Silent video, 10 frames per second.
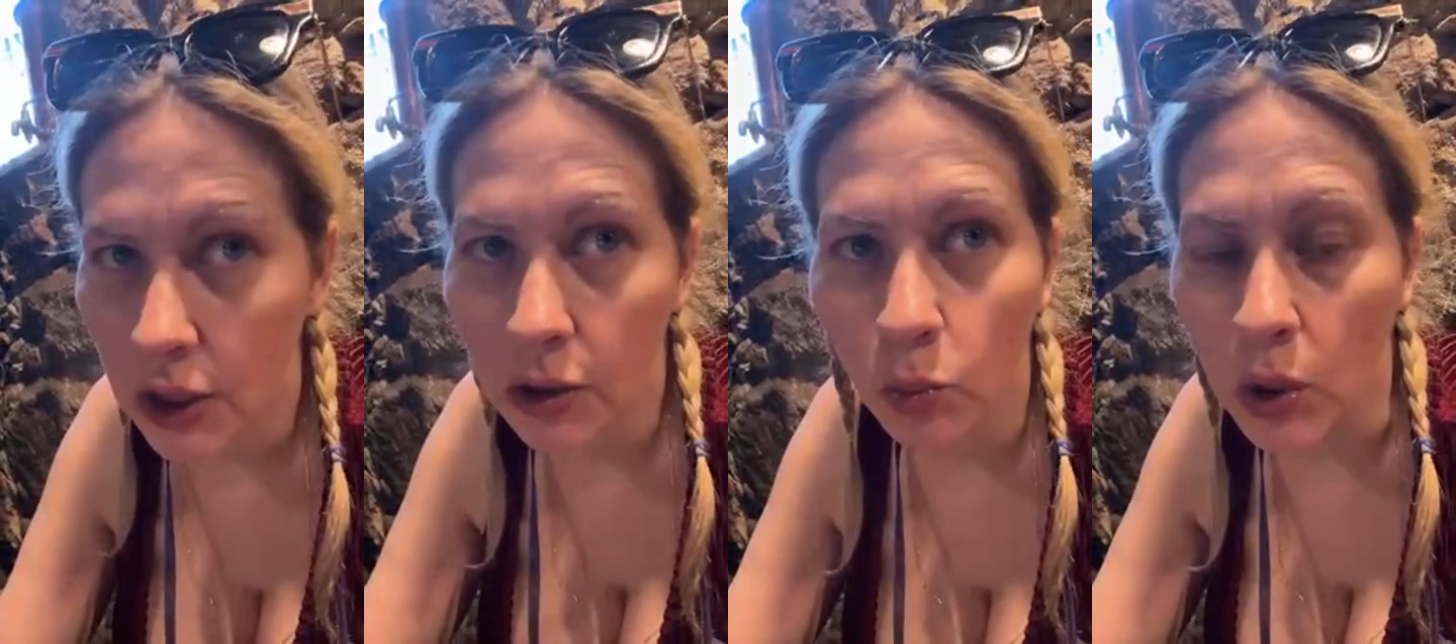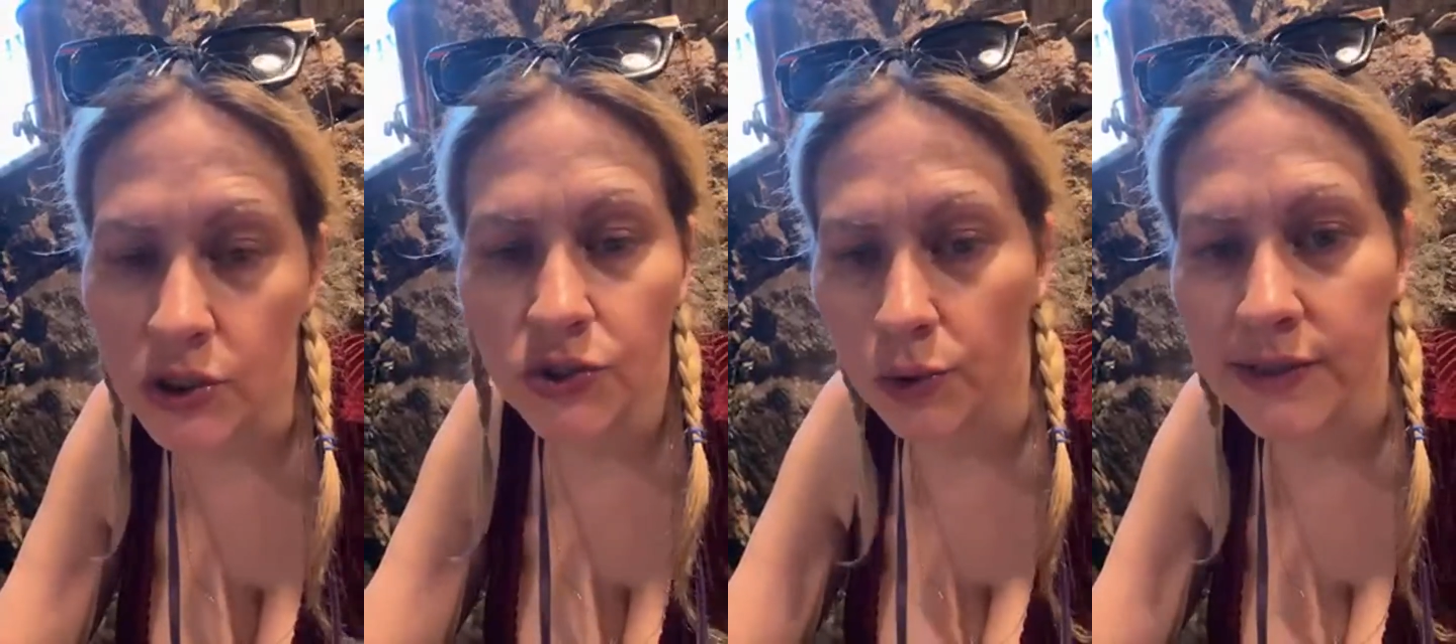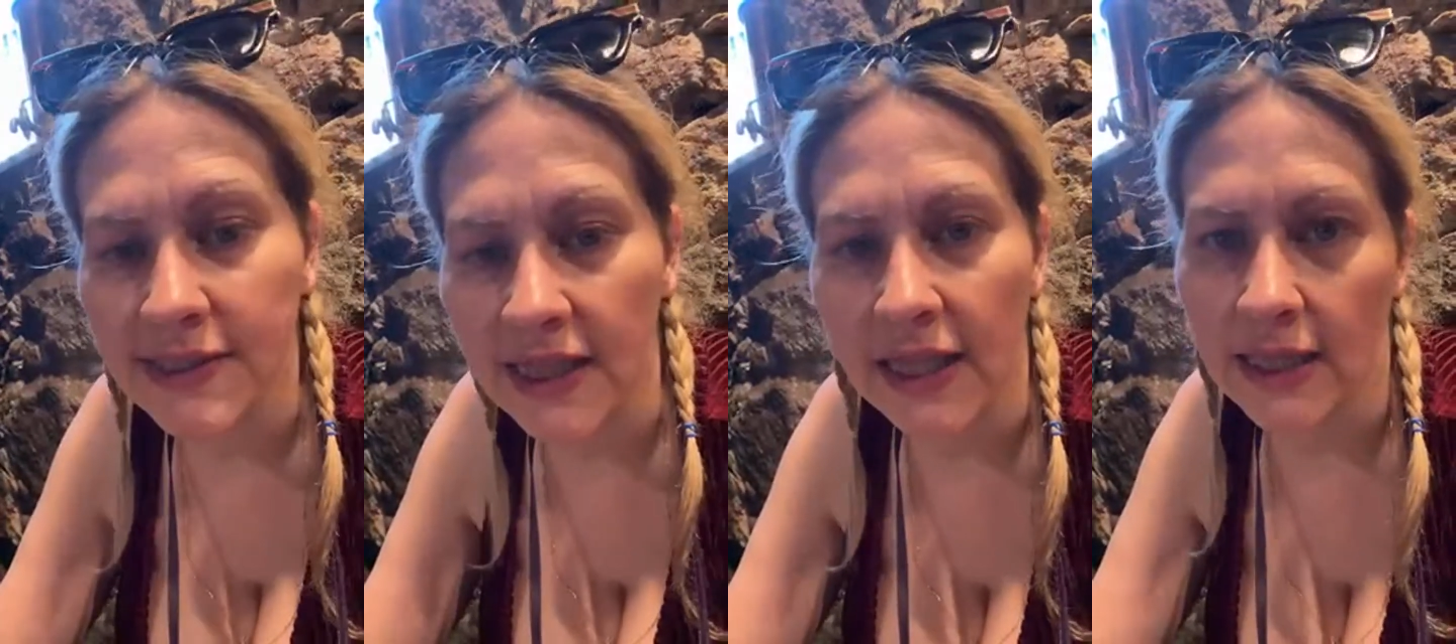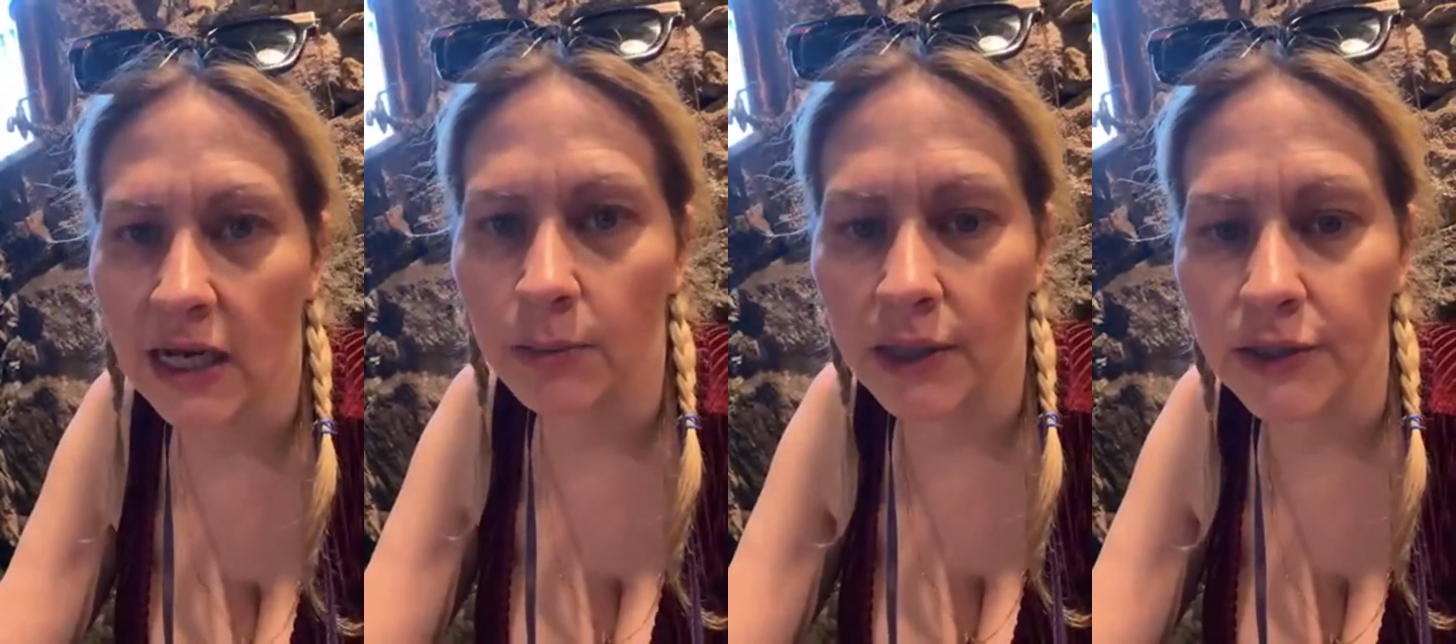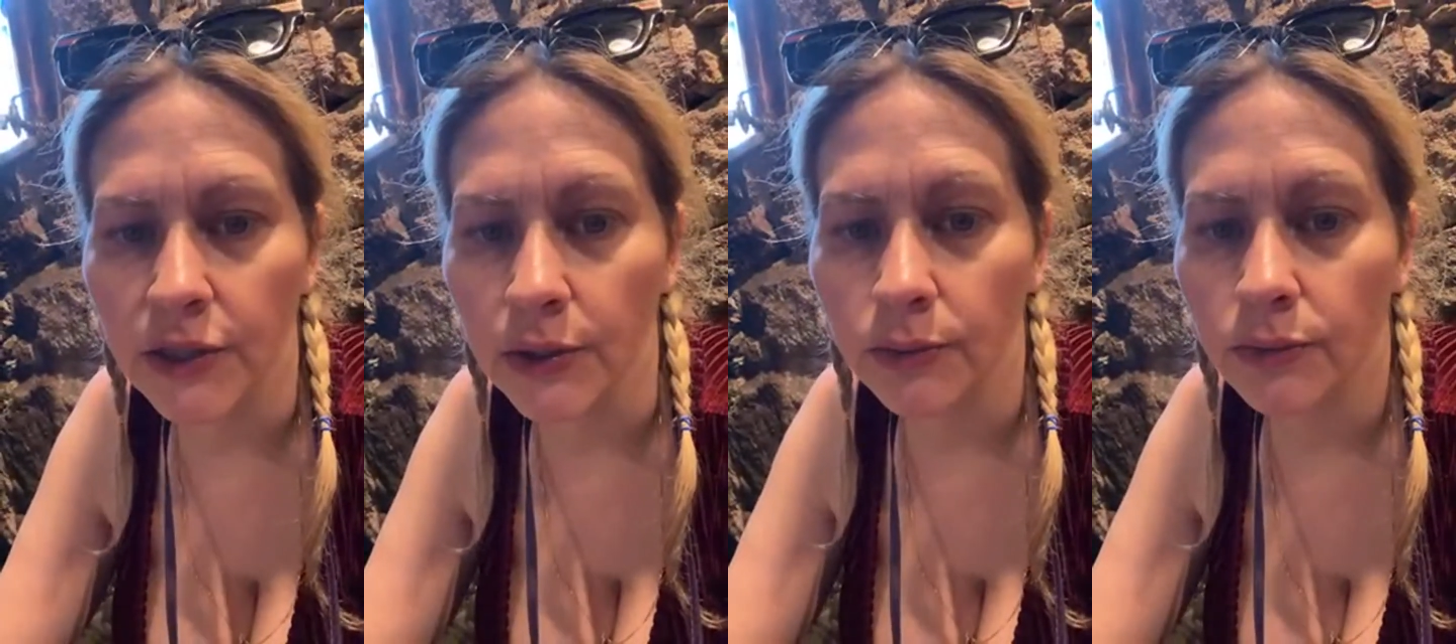one touristy thing that I'm gonna
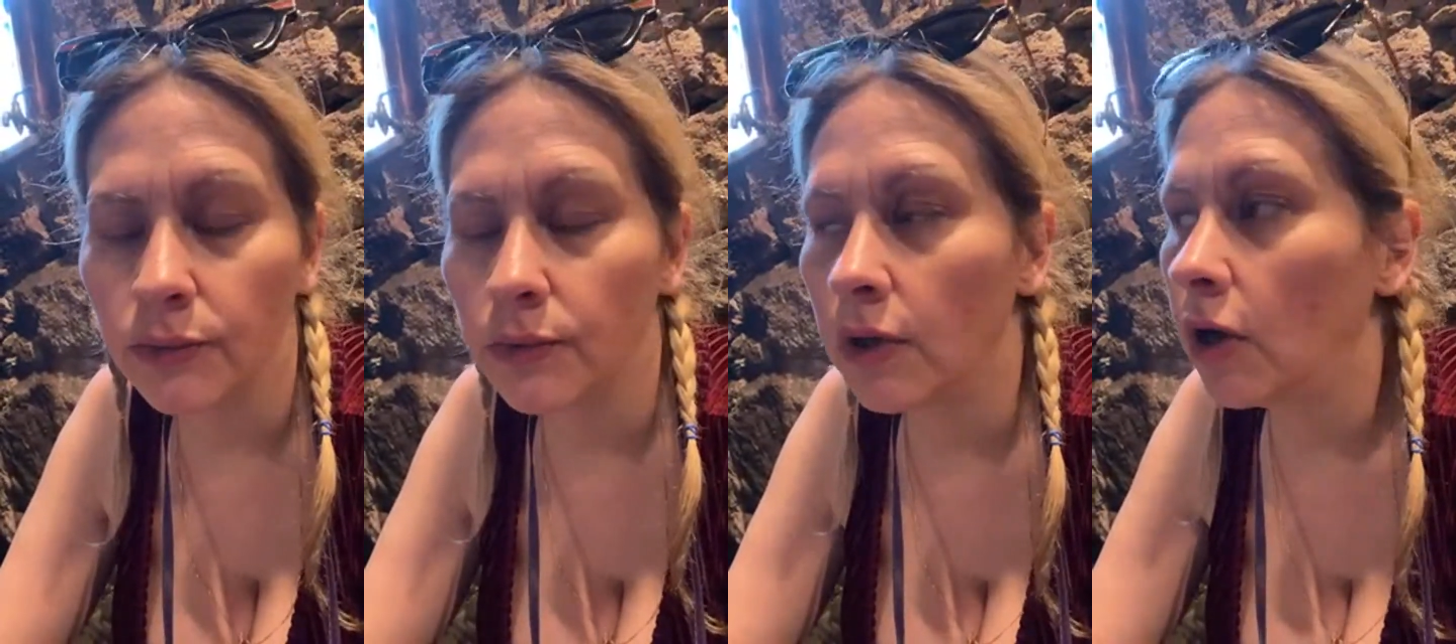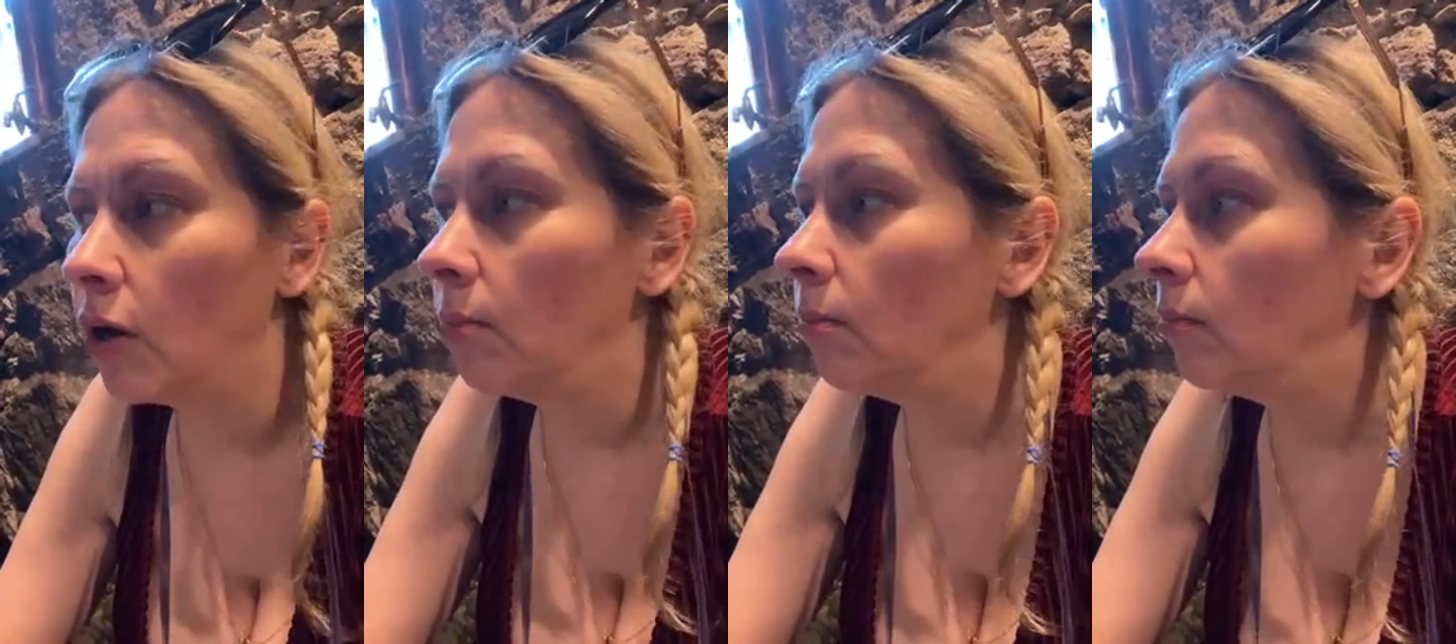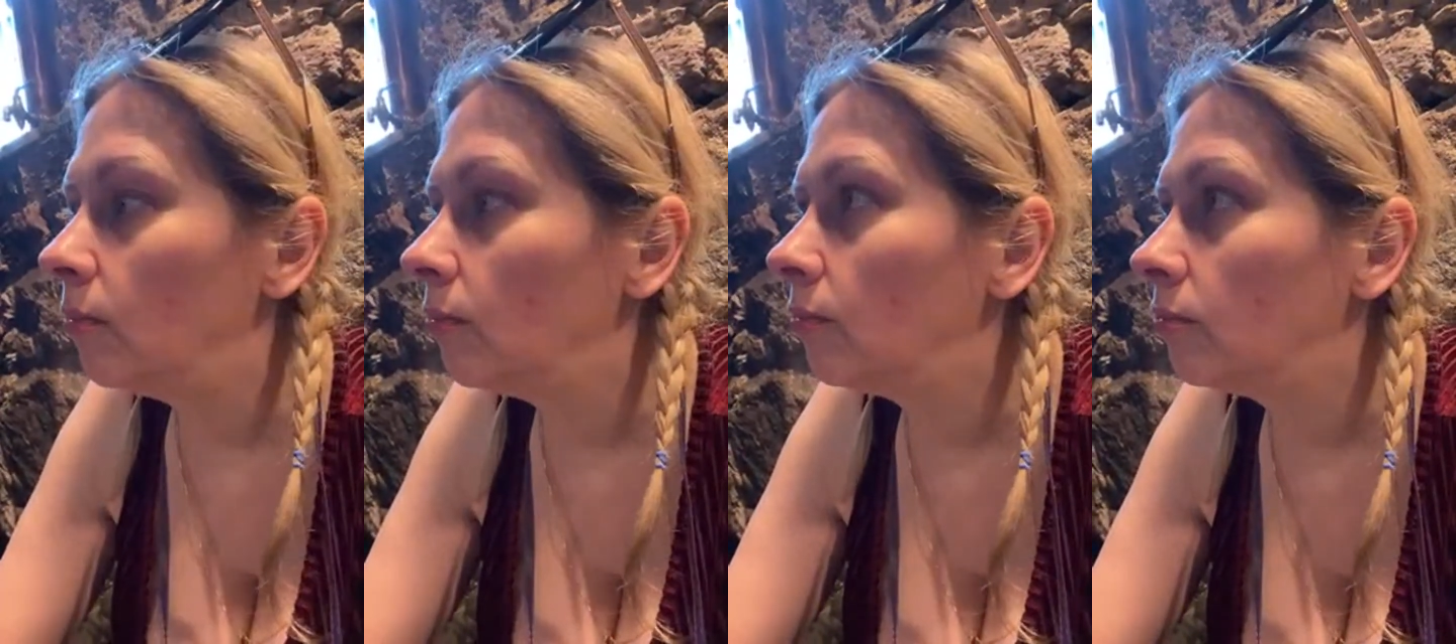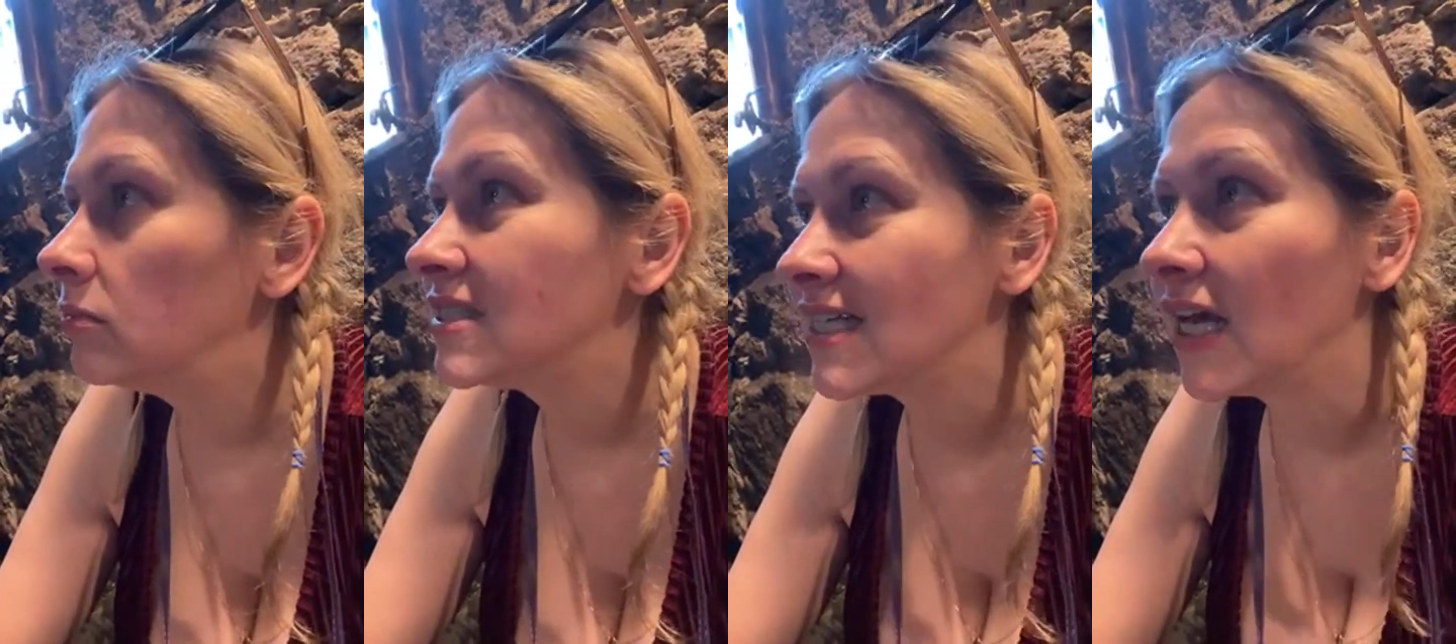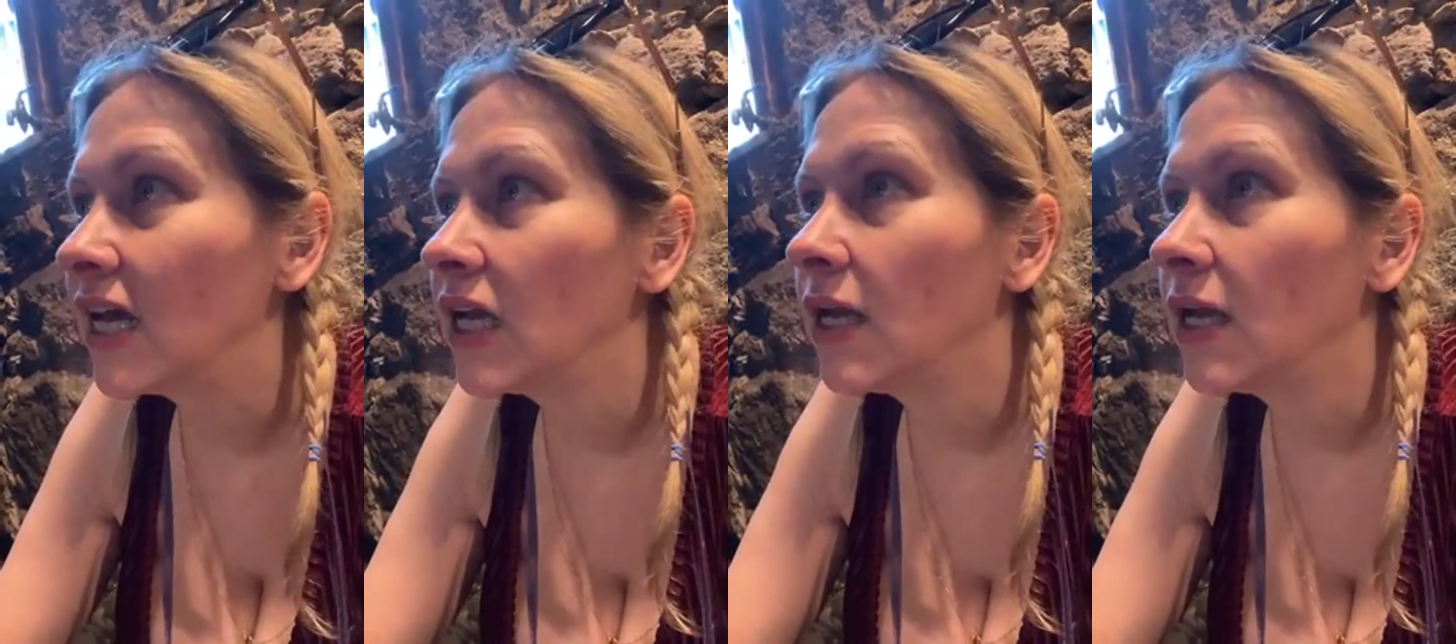do today.